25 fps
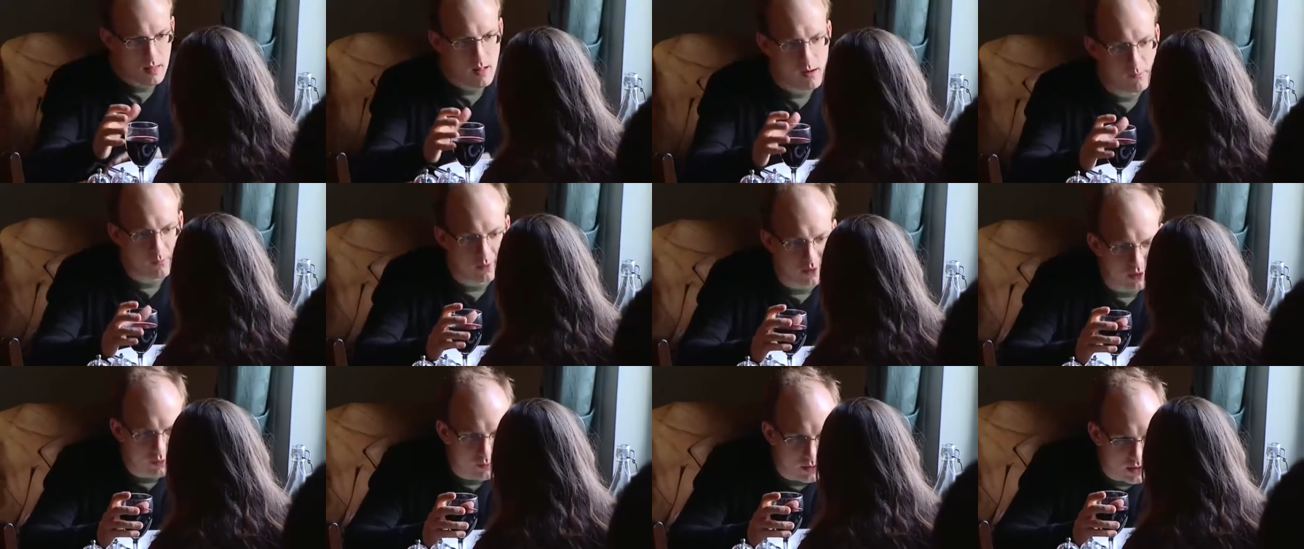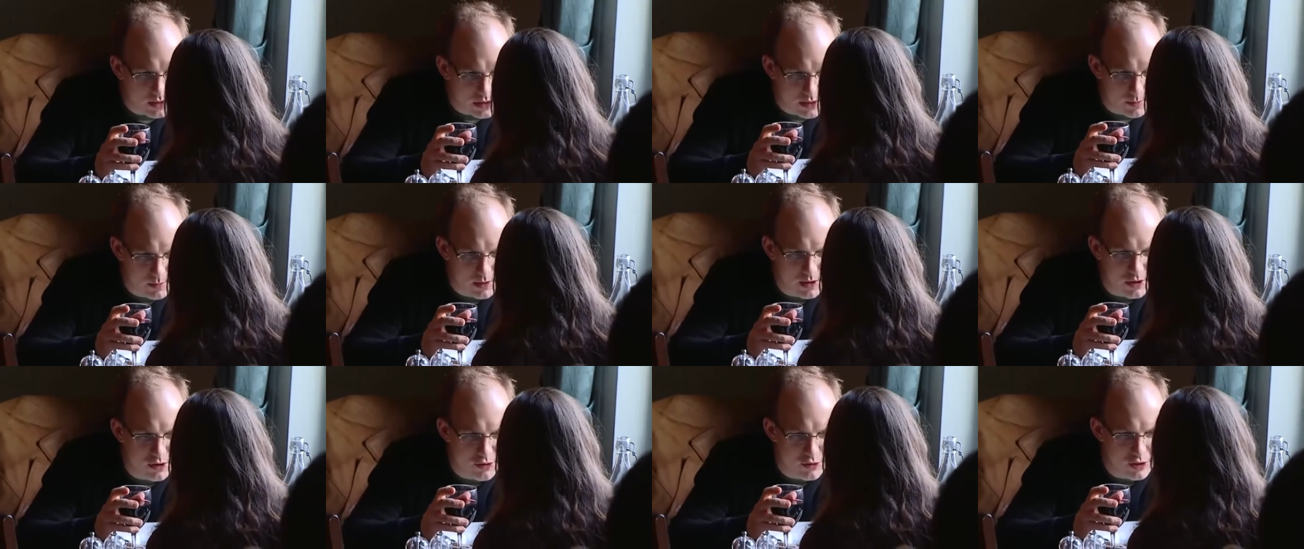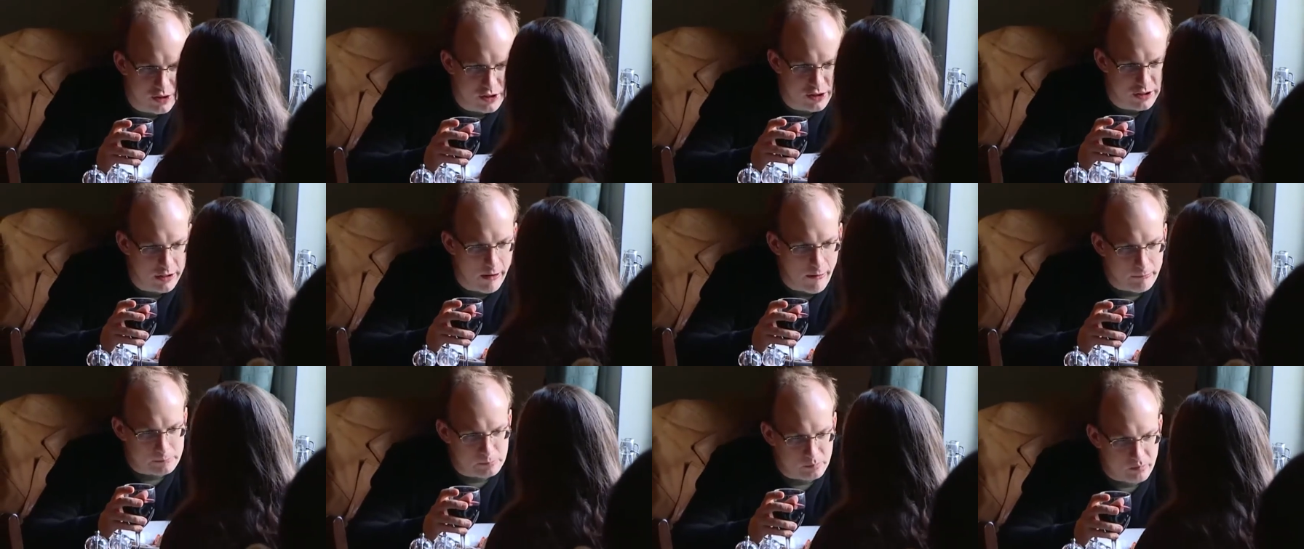millions in pubs to bring
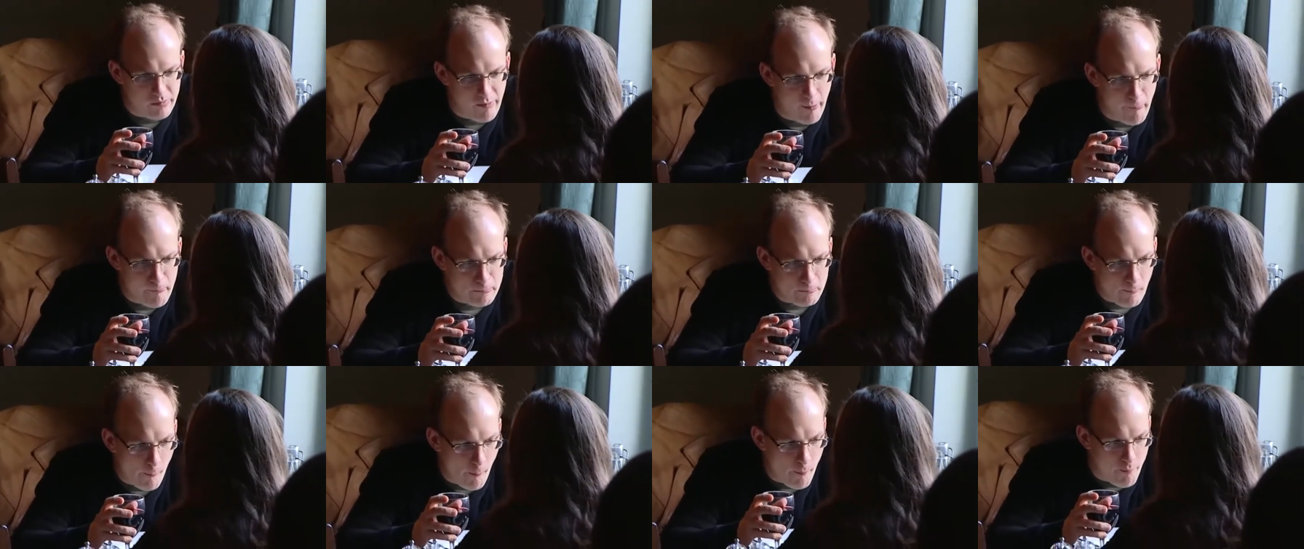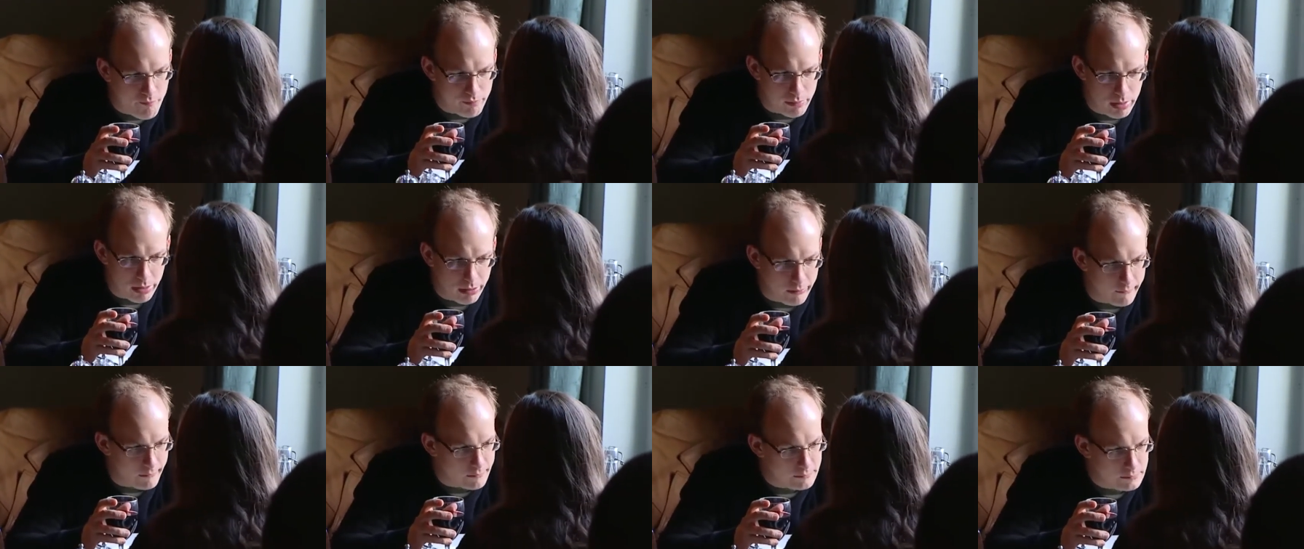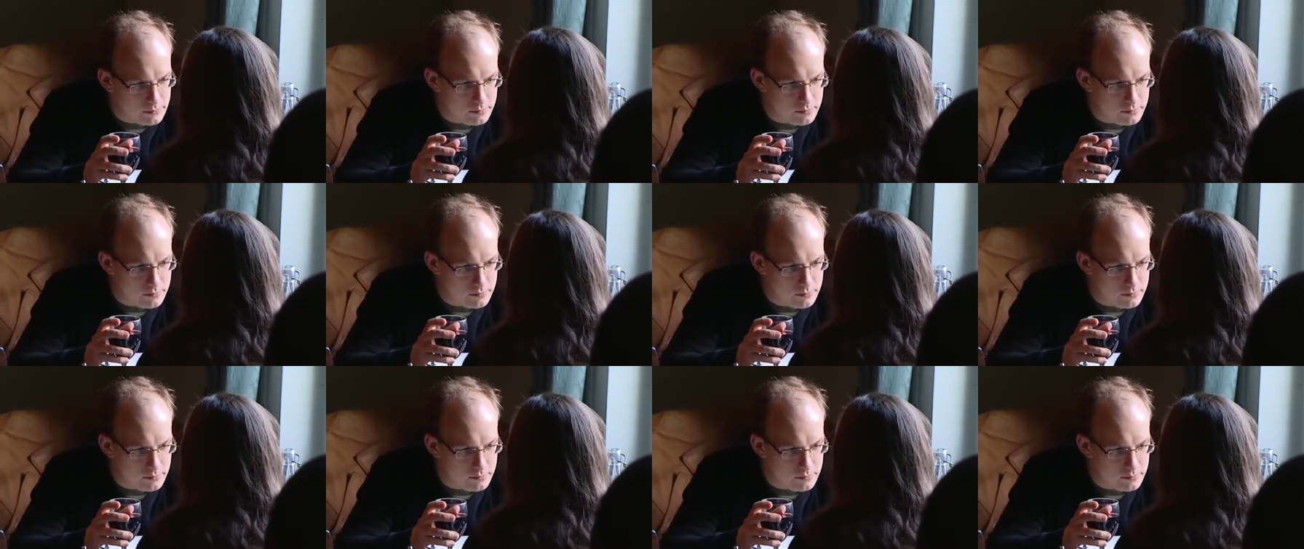them up to date. So it's